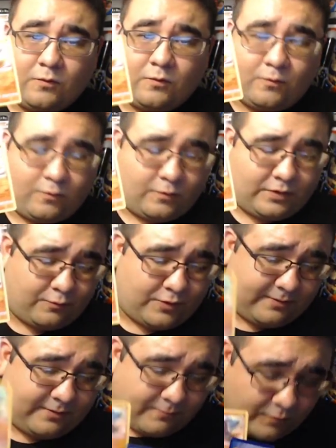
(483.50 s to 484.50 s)

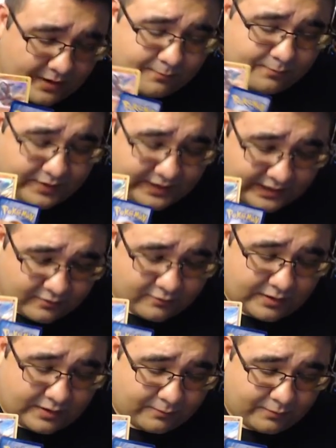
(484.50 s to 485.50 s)

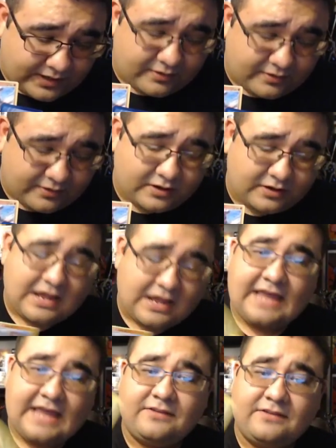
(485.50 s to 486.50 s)
Rapier
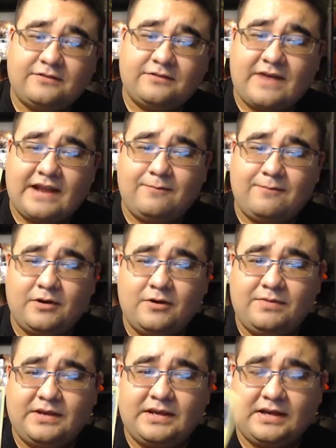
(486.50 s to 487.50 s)
and this Vileplume
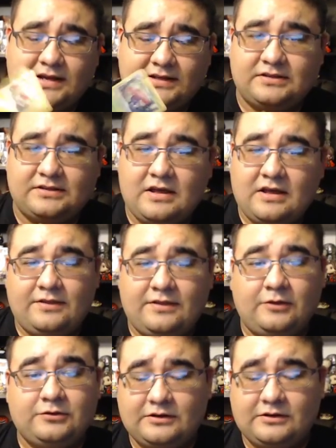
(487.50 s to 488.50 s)
because
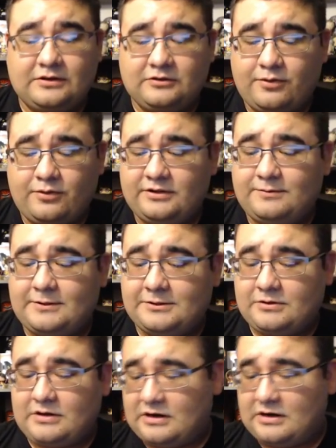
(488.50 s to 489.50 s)
those are also pretty special
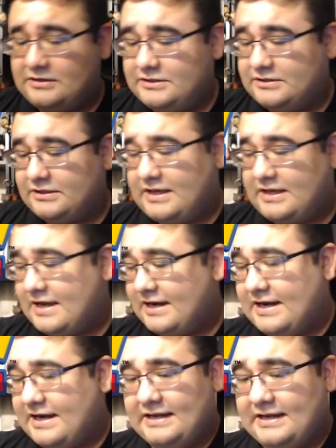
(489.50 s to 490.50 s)
cards to get,
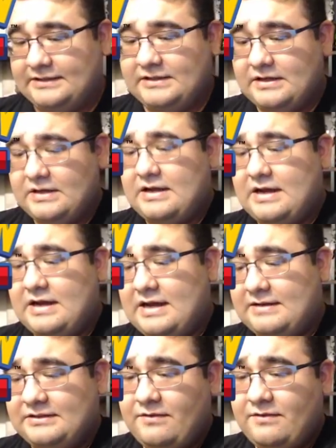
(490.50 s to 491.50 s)
guys.
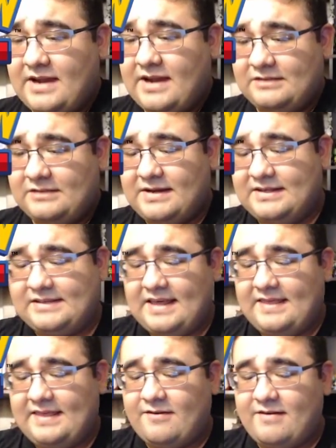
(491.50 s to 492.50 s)
Some of you guys might say
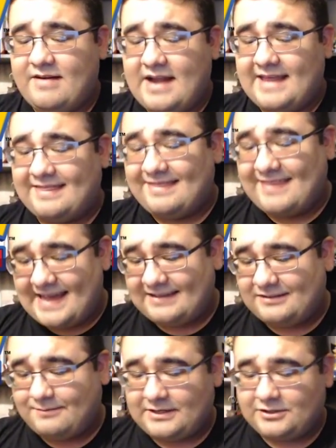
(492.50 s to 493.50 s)
they're not that
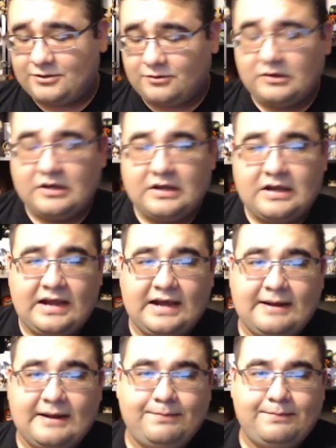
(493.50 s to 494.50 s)
special,
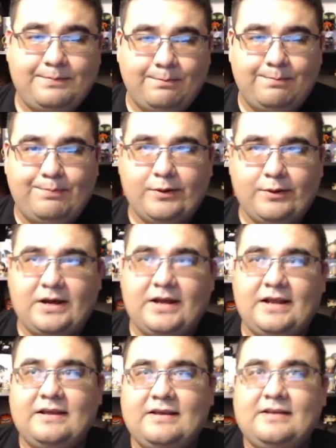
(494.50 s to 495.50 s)

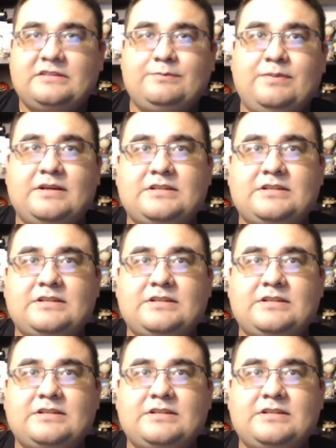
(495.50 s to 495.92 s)
but especially